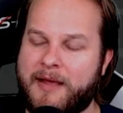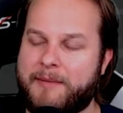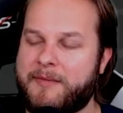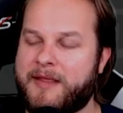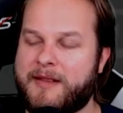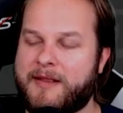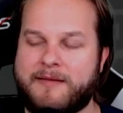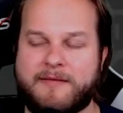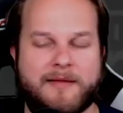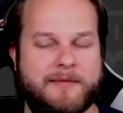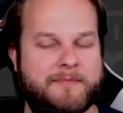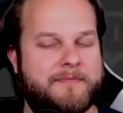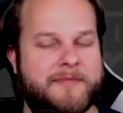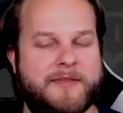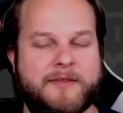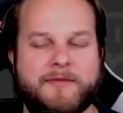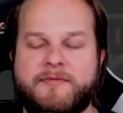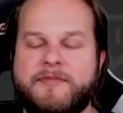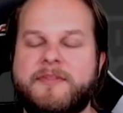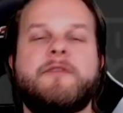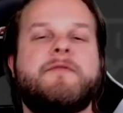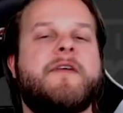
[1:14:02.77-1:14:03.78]
I mean,
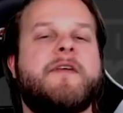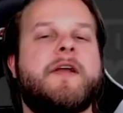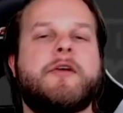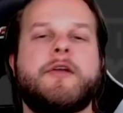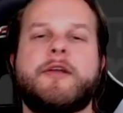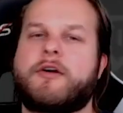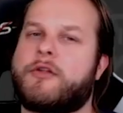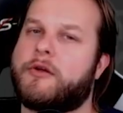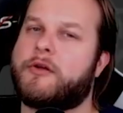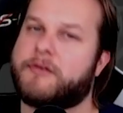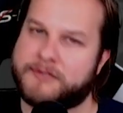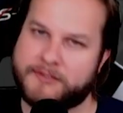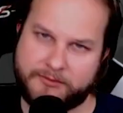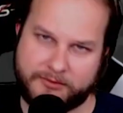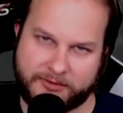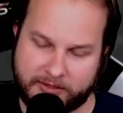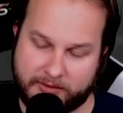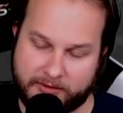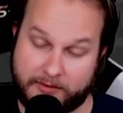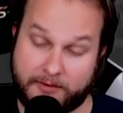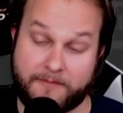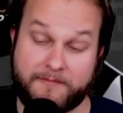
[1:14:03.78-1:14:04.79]
they're very close to each
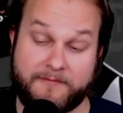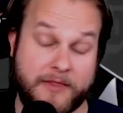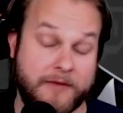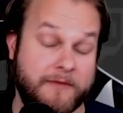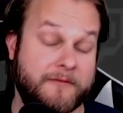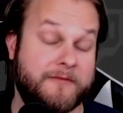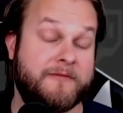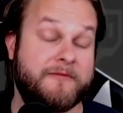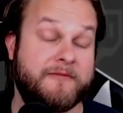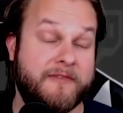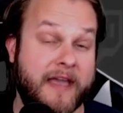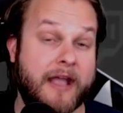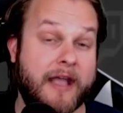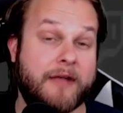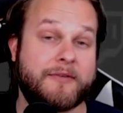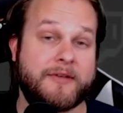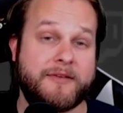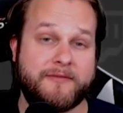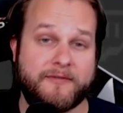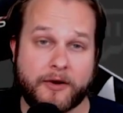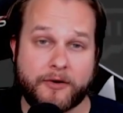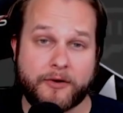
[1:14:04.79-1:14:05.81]
other. They're
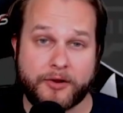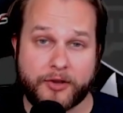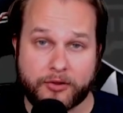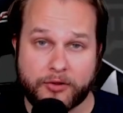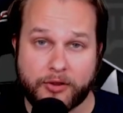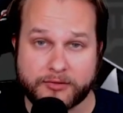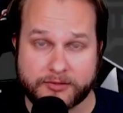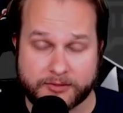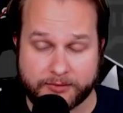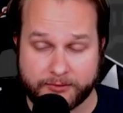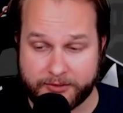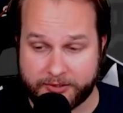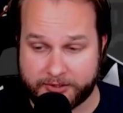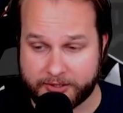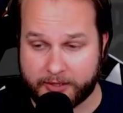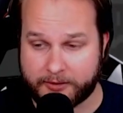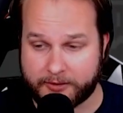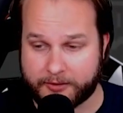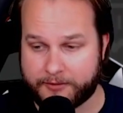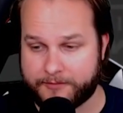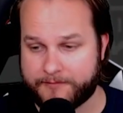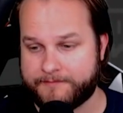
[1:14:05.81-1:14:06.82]
very, very close to each
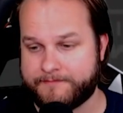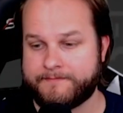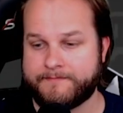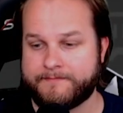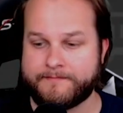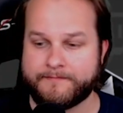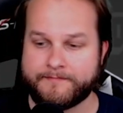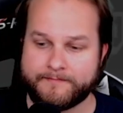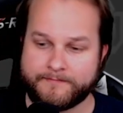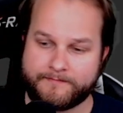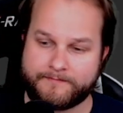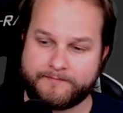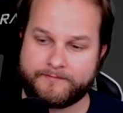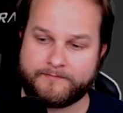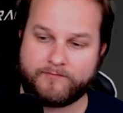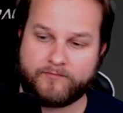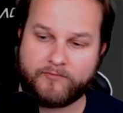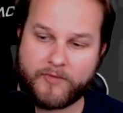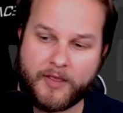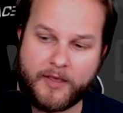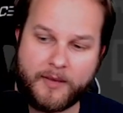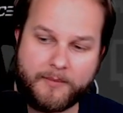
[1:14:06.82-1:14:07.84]
other.
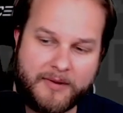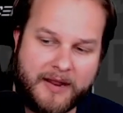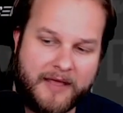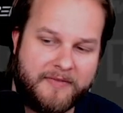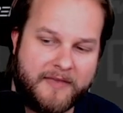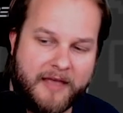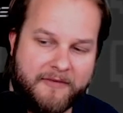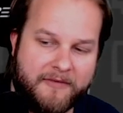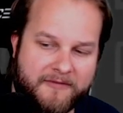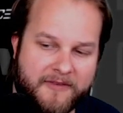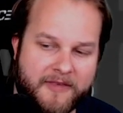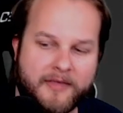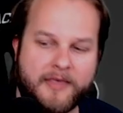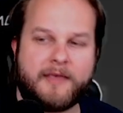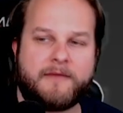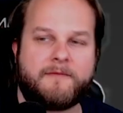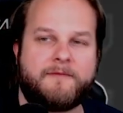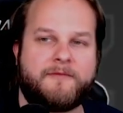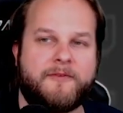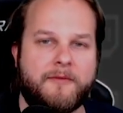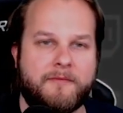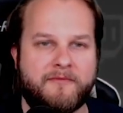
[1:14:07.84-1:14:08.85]
Yeah. But I feel like
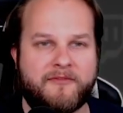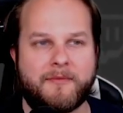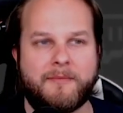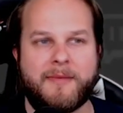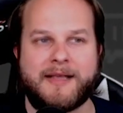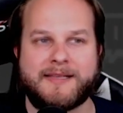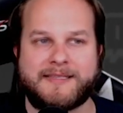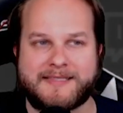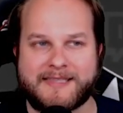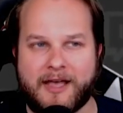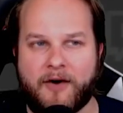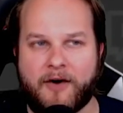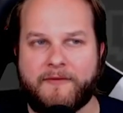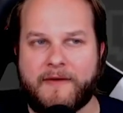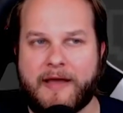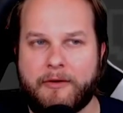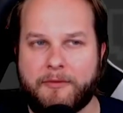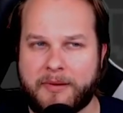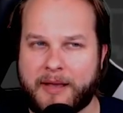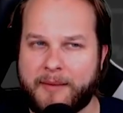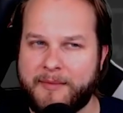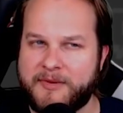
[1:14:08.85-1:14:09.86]
for myself, I
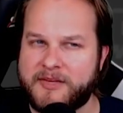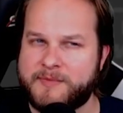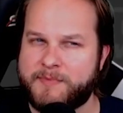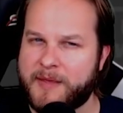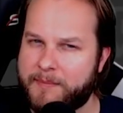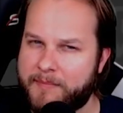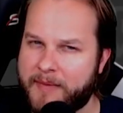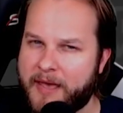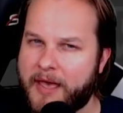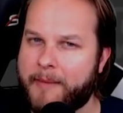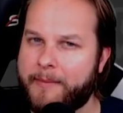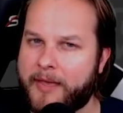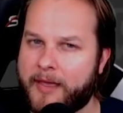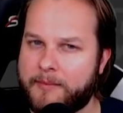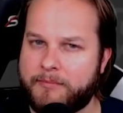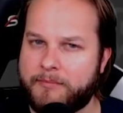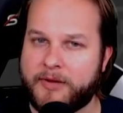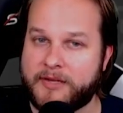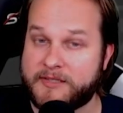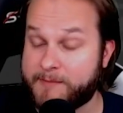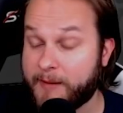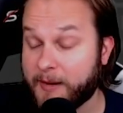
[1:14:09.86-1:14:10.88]
would probably just pick Batman.
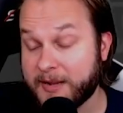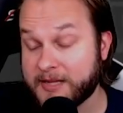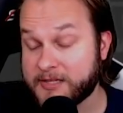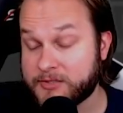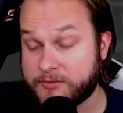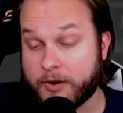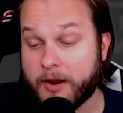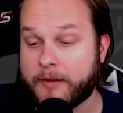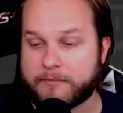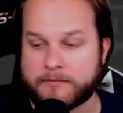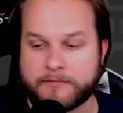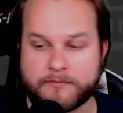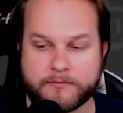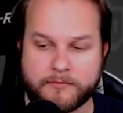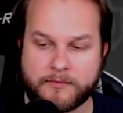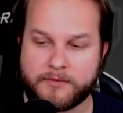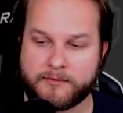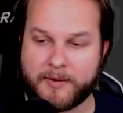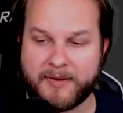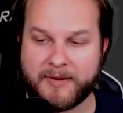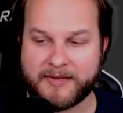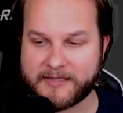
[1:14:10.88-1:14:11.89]
But Spider-Man's great.
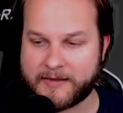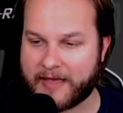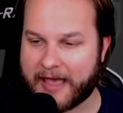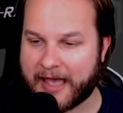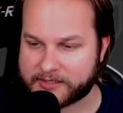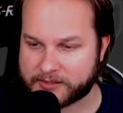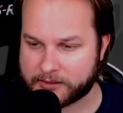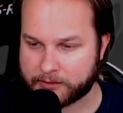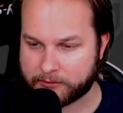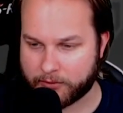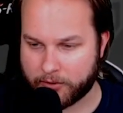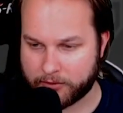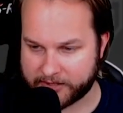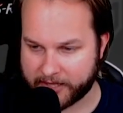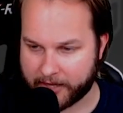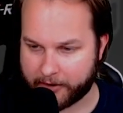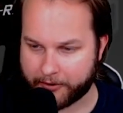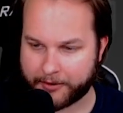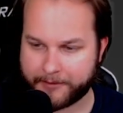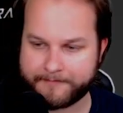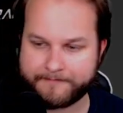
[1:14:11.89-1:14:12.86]
Spider-Man's an excellent rogues gallery.